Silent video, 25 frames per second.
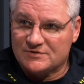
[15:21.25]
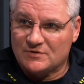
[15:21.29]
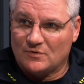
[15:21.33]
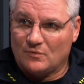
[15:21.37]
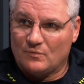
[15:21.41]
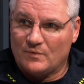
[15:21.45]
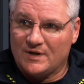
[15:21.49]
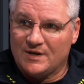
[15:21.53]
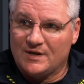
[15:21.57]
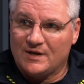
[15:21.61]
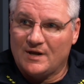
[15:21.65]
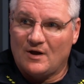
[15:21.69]
So
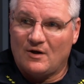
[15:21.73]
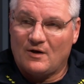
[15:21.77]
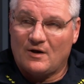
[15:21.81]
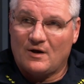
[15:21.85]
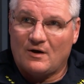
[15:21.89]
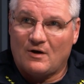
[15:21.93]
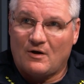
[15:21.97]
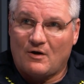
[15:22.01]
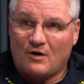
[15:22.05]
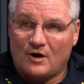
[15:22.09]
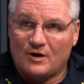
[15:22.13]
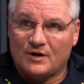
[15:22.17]
we
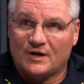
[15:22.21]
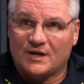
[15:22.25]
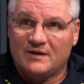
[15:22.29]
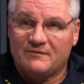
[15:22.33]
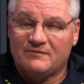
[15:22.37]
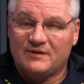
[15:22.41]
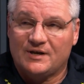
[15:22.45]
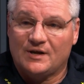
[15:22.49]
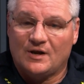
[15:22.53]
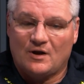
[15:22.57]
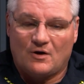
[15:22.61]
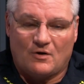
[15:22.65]
are
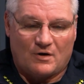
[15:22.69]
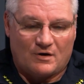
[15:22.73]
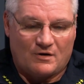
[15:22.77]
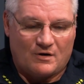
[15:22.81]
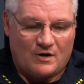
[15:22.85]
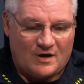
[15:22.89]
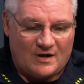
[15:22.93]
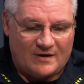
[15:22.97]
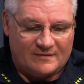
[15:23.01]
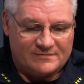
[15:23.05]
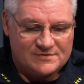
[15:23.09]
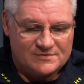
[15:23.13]
giving our
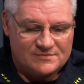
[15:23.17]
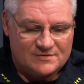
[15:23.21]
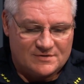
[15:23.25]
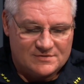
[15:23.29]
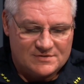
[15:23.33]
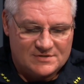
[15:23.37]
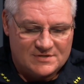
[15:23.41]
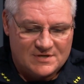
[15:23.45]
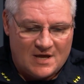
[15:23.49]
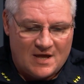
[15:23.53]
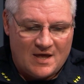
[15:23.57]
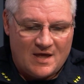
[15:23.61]

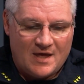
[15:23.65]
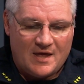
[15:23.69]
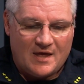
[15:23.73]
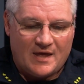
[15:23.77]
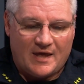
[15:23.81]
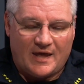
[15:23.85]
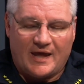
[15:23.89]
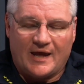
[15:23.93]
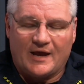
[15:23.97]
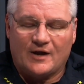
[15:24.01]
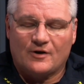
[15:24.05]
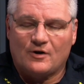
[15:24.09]
officers
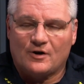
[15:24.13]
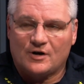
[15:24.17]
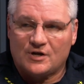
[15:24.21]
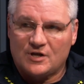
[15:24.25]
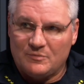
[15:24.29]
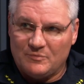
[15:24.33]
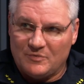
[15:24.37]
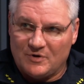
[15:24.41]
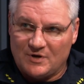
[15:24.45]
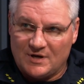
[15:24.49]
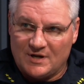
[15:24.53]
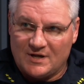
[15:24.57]
and our
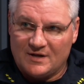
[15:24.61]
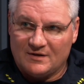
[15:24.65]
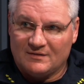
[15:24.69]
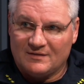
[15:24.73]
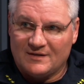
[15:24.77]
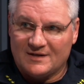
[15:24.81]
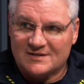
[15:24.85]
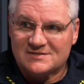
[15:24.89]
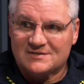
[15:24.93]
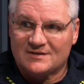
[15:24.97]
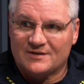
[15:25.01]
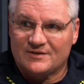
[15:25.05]
community a
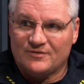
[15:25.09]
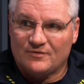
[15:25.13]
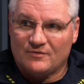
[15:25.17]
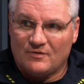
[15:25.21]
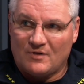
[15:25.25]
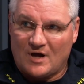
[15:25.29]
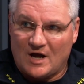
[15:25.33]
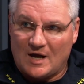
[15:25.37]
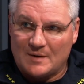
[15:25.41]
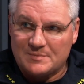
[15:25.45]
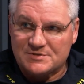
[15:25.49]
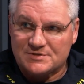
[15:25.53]
less lethal
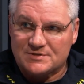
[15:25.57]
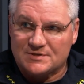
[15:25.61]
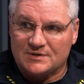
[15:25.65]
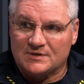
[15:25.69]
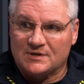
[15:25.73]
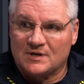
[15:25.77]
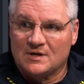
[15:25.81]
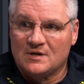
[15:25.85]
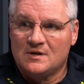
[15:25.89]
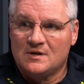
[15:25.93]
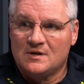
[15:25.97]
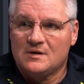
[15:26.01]
option.